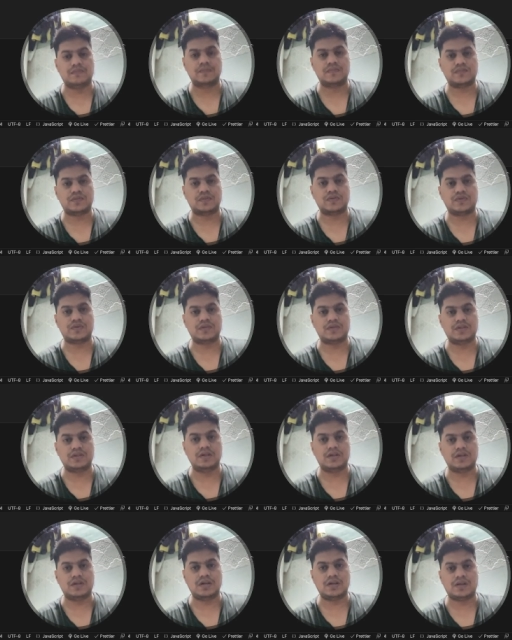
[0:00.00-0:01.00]
So
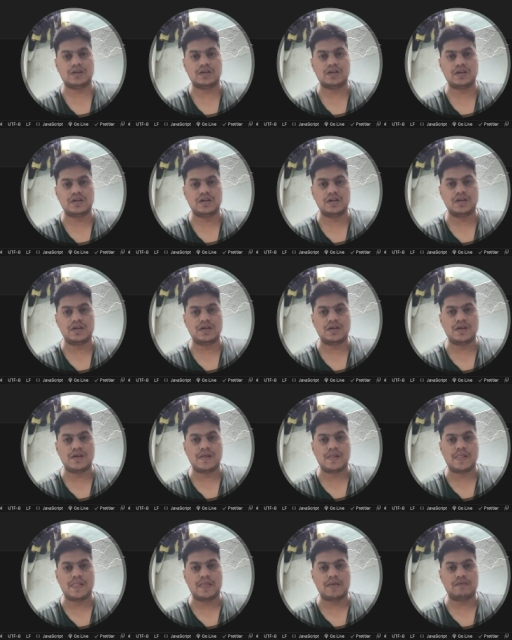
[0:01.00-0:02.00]
here
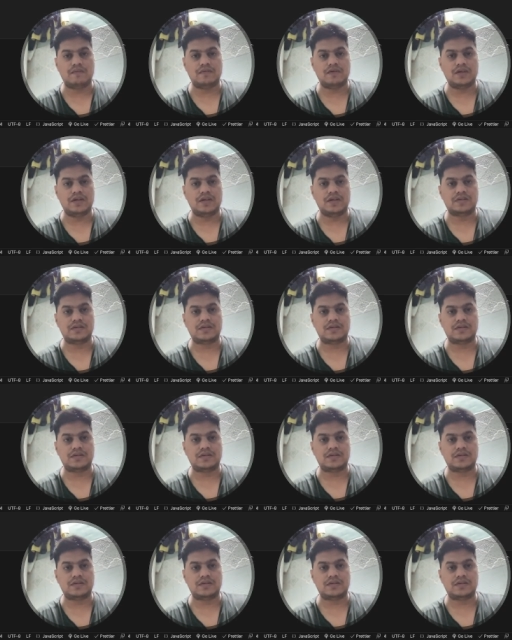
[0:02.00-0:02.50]
we'll